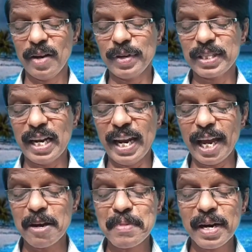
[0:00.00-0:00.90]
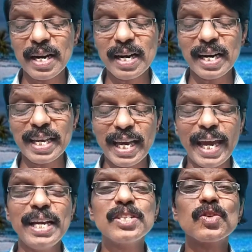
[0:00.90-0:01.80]
With a labored
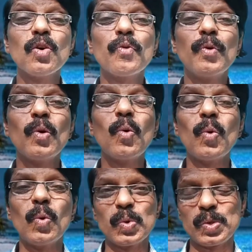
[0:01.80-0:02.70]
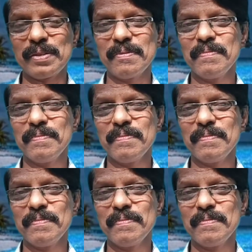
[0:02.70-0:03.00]
years of loss.